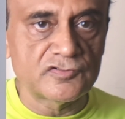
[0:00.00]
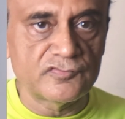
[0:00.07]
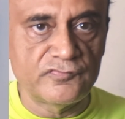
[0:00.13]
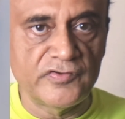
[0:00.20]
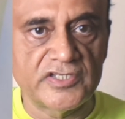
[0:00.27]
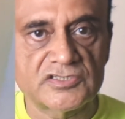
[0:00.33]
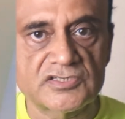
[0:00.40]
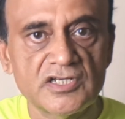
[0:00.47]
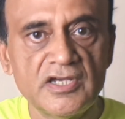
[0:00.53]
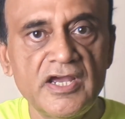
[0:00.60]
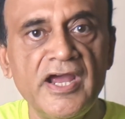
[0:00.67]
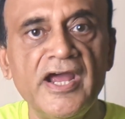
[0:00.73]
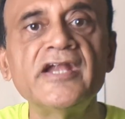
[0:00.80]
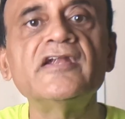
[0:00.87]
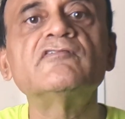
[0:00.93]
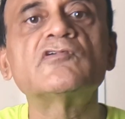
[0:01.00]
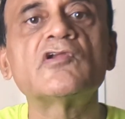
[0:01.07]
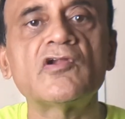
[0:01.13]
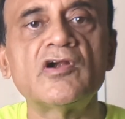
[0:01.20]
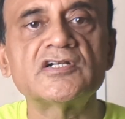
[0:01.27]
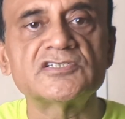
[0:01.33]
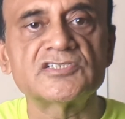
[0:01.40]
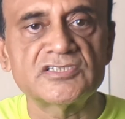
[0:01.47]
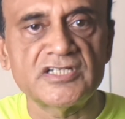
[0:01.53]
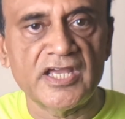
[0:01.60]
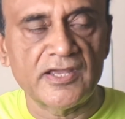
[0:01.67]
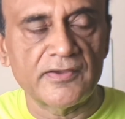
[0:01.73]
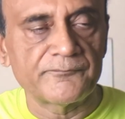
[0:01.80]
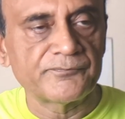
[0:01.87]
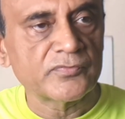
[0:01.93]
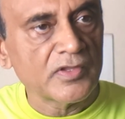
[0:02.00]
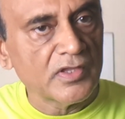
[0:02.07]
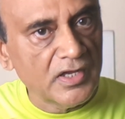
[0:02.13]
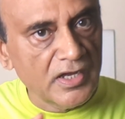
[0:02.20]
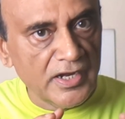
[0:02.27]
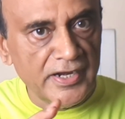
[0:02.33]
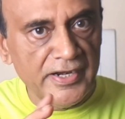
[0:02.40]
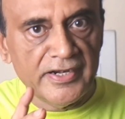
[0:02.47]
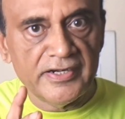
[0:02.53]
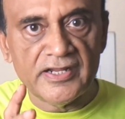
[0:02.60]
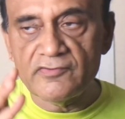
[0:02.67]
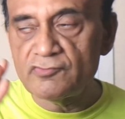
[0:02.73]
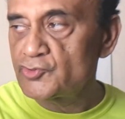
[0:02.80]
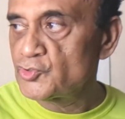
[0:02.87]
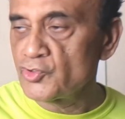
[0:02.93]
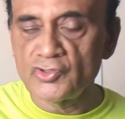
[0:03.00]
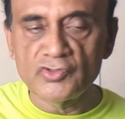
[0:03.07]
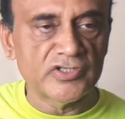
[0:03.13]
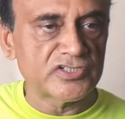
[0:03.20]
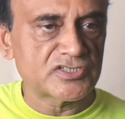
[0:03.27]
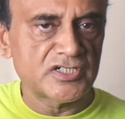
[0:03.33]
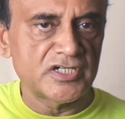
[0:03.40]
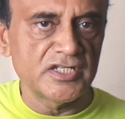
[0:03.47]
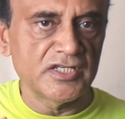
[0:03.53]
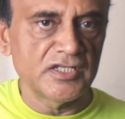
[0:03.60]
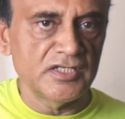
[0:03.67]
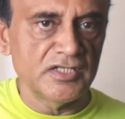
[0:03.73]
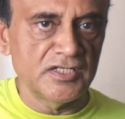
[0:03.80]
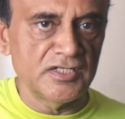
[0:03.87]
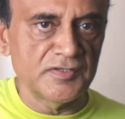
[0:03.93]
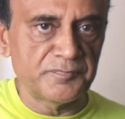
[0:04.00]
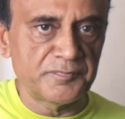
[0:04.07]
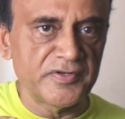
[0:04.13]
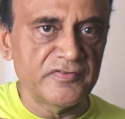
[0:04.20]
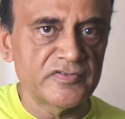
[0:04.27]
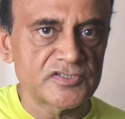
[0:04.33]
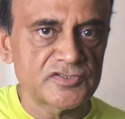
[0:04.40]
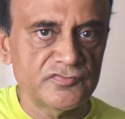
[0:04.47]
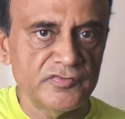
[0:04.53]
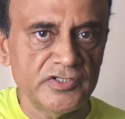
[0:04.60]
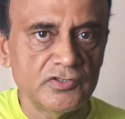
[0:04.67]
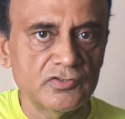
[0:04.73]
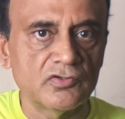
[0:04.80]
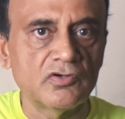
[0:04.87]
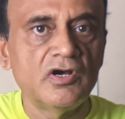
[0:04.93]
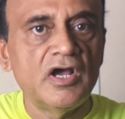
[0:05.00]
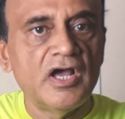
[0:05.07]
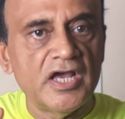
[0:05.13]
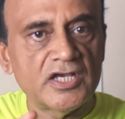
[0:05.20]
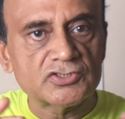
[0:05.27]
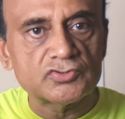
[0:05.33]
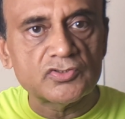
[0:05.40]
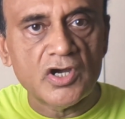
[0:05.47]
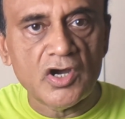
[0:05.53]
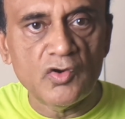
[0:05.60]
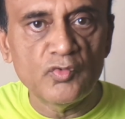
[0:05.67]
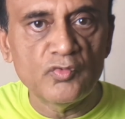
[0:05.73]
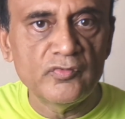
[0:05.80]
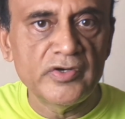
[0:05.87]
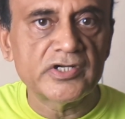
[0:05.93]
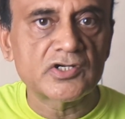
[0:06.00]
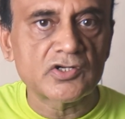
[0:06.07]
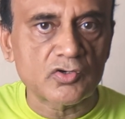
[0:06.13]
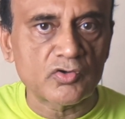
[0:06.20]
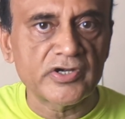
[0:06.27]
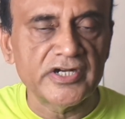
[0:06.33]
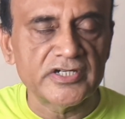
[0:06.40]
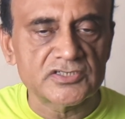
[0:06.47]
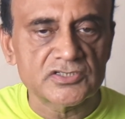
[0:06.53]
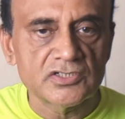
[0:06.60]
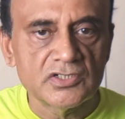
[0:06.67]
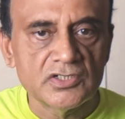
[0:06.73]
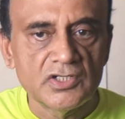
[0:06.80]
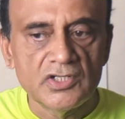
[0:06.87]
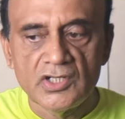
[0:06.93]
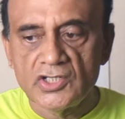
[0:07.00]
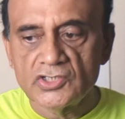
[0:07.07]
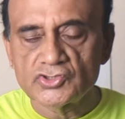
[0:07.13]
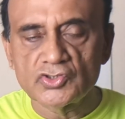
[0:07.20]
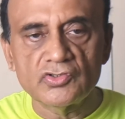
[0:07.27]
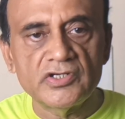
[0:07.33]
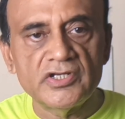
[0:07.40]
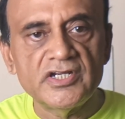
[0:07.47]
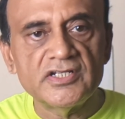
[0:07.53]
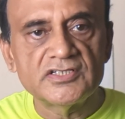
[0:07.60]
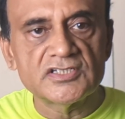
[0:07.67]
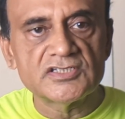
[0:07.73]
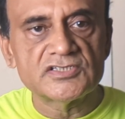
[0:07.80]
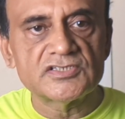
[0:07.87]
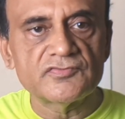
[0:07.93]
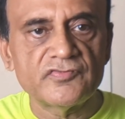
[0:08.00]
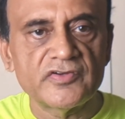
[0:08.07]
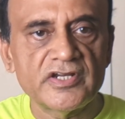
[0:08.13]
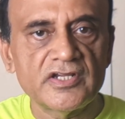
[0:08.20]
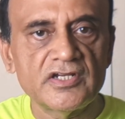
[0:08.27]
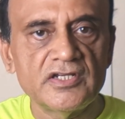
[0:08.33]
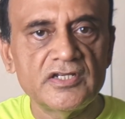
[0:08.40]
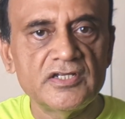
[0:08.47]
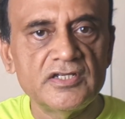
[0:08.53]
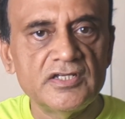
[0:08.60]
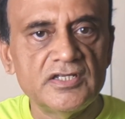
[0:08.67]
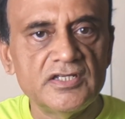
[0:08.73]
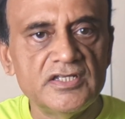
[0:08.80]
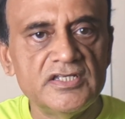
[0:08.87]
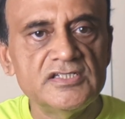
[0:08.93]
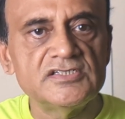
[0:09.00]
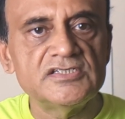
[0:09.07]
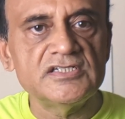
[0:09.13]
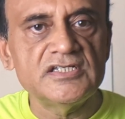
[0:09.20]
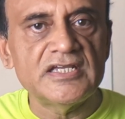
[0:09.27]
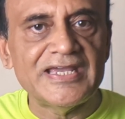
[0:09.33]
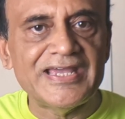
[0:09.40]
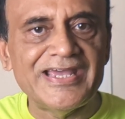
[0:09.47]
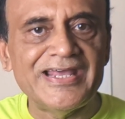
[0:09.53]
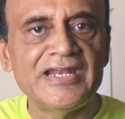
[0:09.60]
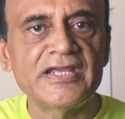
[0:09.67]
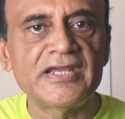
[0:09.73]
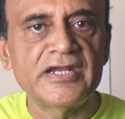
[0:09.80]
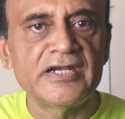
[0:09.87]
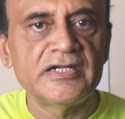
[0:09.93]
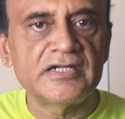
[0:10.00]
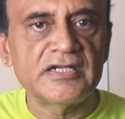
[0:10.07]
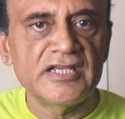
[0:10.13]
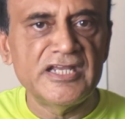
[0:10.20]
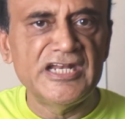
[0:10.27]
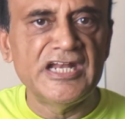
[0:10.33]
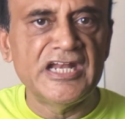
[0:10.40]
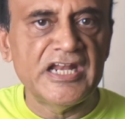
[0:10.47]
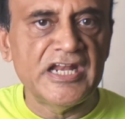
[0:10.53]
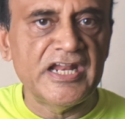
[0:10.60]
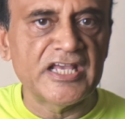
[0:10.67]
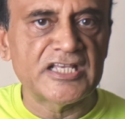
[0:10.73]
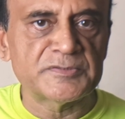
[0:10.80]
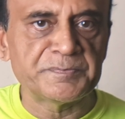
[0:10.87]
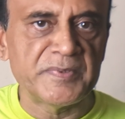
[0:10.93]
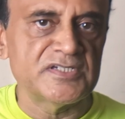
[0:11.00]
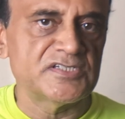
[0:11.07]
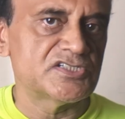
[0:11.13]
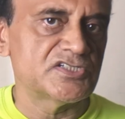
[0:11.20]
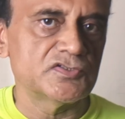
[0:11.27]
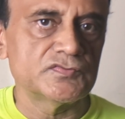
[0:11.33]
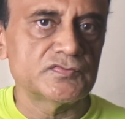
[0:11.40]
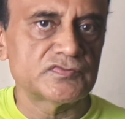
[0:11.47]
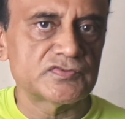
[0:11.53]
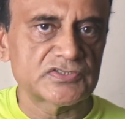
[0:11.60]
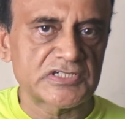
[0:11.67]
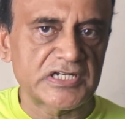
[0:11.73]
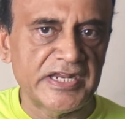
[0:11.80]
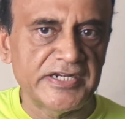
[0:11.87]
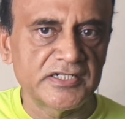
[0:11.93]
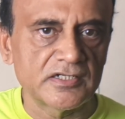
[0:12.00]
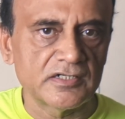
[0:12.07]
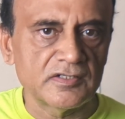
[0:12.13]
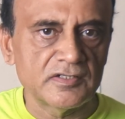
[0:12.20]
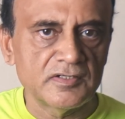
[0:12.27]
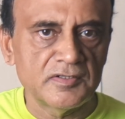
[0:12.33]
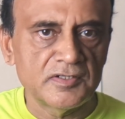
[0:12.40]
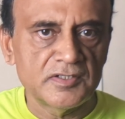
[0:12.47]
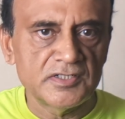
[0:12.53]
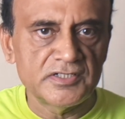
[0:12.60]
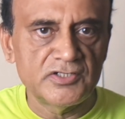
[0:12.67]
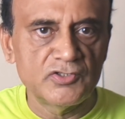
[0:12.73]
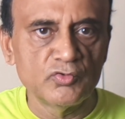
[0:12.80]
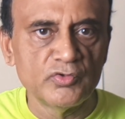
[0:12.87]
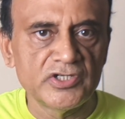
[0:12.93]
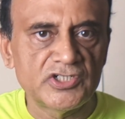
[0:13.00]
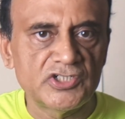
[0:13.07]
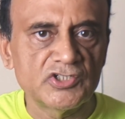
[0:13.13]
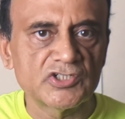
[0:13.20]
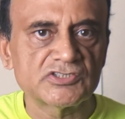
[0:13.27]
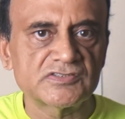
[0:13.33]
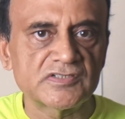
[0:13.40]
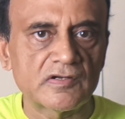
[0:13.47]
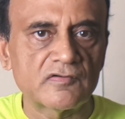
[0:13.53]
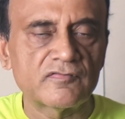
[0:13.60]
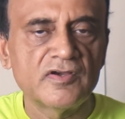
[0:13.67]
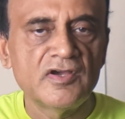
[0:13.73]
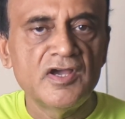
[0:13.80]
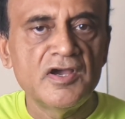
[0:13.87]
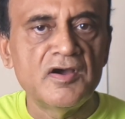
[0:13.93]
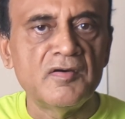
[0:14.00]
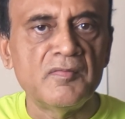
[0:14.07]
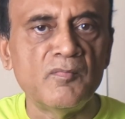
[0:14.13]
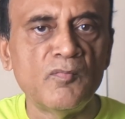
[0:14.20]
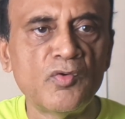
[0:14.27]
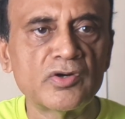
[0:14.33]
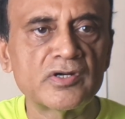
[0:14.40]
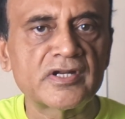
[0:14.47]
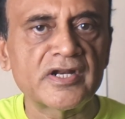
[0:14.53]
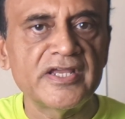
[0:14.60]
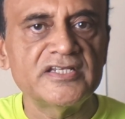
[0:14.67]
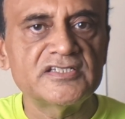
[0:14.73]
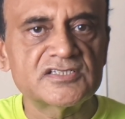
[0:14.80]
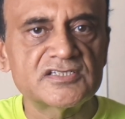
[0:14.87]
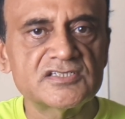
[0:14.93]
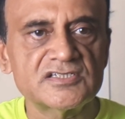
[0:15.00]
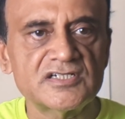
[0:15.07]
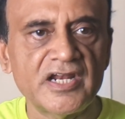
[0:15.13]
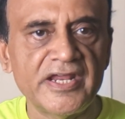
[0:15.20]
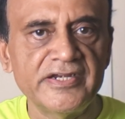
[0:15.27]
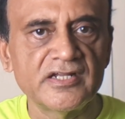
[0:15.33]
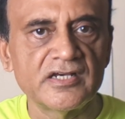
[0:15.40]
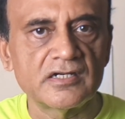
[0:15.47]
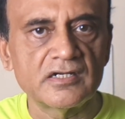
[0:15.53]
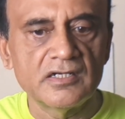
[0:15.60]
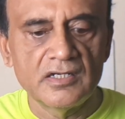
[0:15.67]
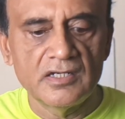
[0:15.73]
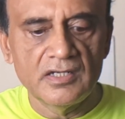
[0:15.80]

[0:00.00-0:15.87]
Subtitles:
fixed and it will not sag. And I've shown you yesterday in the previous video as to how it rotates. So this is a very easy, elegant, inexpensive slider, do-it-yourself motorized slider.